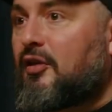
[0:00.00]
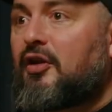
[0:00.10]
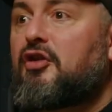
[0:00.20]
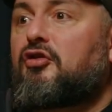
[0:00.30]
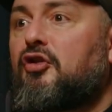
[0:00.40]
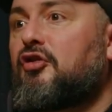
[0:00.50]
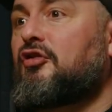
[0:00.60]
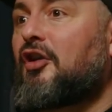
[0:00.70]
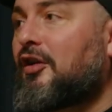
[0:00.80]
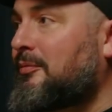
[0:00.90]
You're only as good as
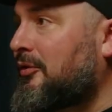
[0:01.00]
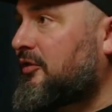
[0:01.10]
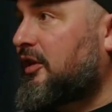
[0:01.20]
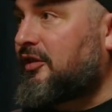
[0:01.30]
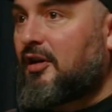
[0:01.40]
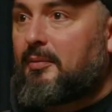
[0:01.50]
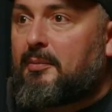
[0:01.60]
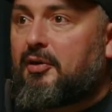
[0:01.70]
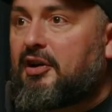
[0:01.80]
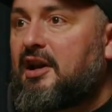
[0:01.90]
your last project.
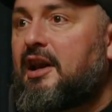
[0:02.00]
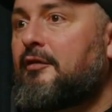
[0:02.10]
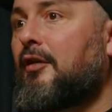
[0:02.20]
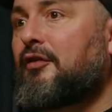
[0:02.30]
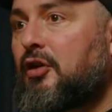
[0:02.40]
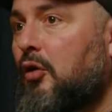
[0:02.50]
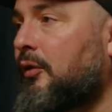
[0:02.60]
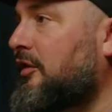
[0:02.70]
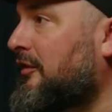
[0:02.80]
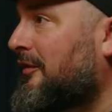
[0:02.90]
People could live off the
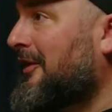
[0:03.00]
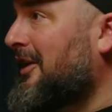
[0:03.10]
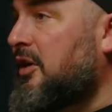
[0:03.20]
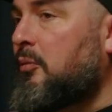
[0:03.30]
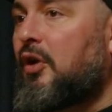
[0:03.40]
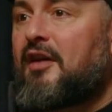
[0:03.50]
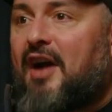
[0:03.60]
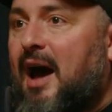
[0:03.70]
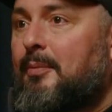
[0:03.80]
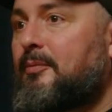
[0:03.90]
glories of
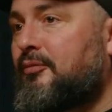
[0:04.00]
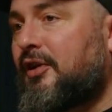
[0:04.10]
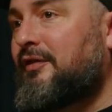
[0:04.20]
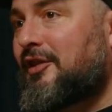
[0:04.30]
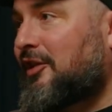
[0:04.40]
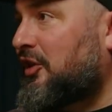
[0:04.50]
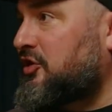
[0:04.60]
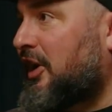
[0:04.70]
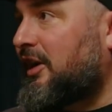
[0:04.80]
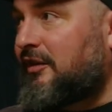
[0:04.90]
whatever happened previously on a
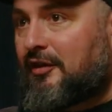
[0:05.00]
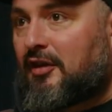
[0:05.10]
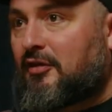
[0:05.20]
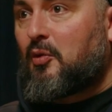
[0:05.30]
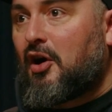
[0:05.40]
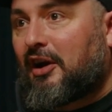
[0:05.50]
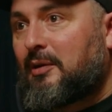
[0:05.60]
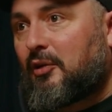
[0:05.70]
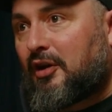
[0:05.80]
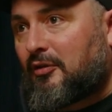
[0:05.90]
chain. If it work
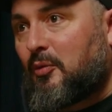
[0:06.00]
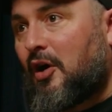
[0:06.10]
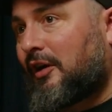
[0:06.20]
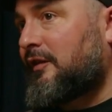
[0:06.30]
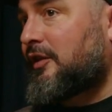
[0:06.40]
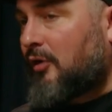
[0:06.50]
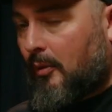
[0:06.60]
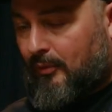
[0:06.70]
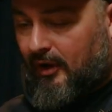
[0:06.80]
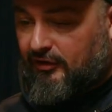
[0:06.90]
anymore, it doesn't work if it's not
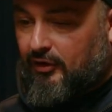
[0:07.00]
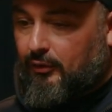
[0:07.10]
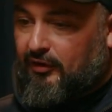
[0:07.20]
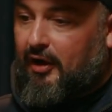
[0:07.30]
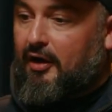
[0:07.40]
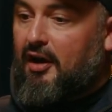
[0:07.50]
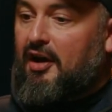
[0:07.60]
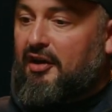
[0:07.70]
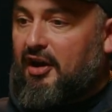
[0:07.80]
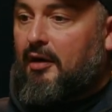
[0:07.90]
operational. So,
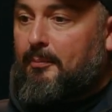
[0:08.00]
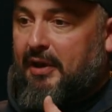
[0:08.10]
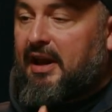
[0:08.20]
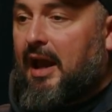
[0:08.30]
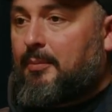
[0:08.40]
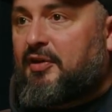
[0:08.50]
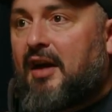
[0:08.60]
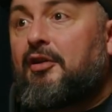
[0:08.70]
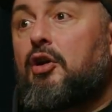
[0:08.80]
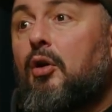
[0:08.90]
being able to
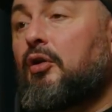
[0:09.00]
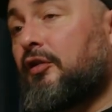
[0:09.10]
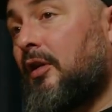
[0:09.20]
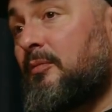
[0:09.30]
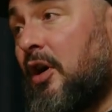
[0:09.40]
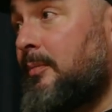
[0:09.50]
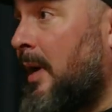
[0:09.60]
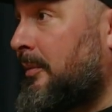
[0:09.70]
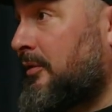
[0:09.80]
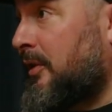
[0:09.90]
have a long-term
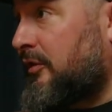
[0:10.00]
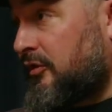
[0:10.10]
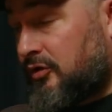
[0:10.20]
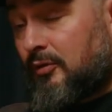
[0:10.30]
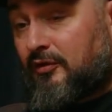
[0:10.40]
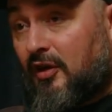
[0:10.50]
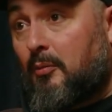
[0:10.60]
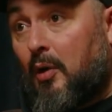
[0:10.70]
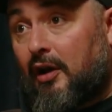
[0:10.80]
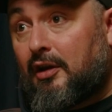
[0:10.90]
roadmap as well as a
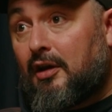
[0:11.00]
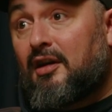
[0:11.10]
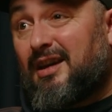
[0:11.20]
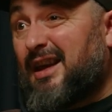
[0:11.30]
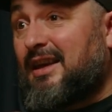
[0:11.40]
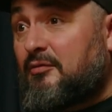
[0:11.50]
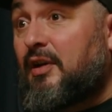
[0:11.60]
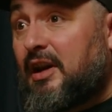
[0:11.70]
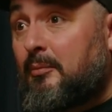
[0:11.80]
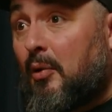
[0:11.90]
short-term one is
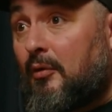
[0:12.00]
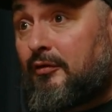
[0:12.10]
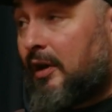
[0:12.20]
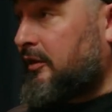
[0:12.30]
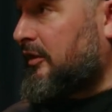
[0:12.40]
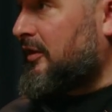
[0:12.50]
really important for us.